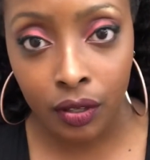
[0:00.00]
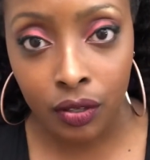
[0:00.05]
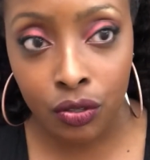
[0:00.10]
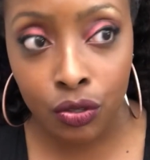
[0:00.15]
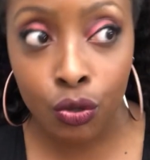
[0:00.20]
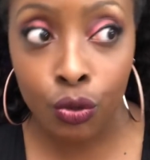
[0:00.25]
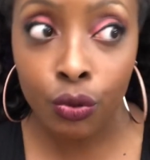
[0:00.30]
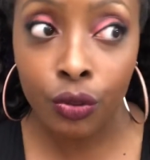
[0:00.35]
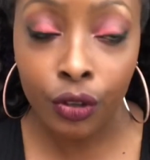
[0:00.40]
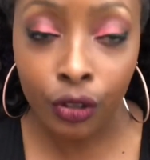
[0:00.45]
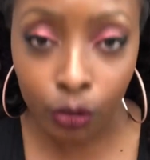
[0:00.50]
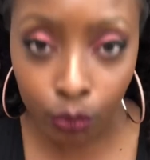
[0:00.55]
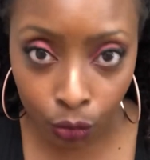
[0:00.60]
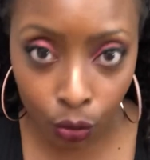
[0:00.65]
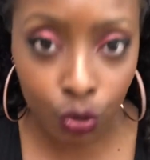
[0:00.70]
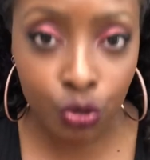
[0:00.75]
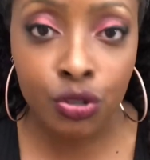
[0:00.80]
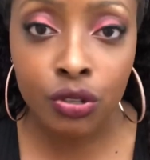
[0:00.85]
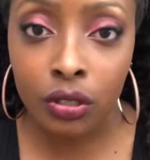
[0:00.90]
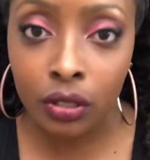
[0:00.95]
So they're
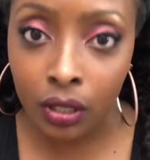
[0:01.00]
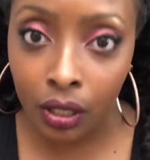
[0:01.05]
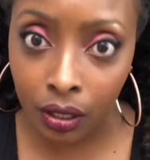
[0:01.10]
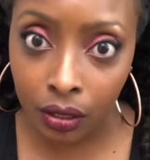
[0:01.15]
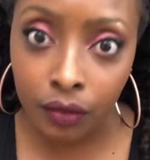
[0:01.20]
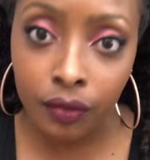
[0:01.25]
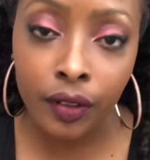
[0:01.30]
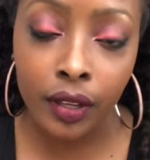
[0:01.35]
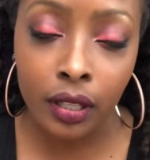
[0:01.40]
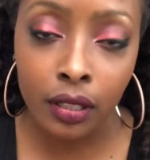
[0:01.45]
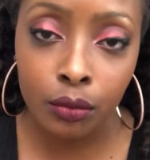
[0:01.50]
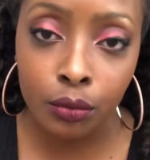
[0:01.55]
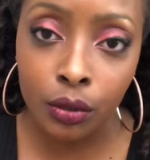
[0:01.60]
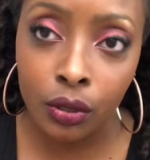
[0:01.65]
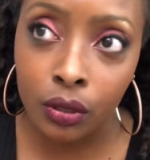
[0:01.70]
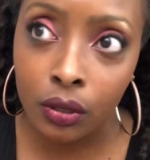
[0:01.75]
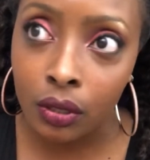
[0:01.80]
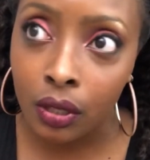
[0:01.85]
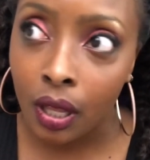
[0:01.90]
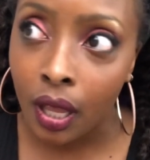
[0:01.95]
emotionally
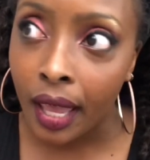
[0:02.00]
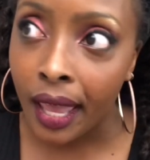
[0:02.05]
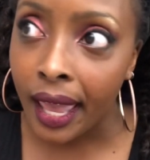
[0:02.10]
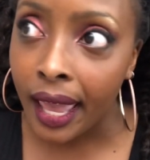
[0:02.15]
unavailable.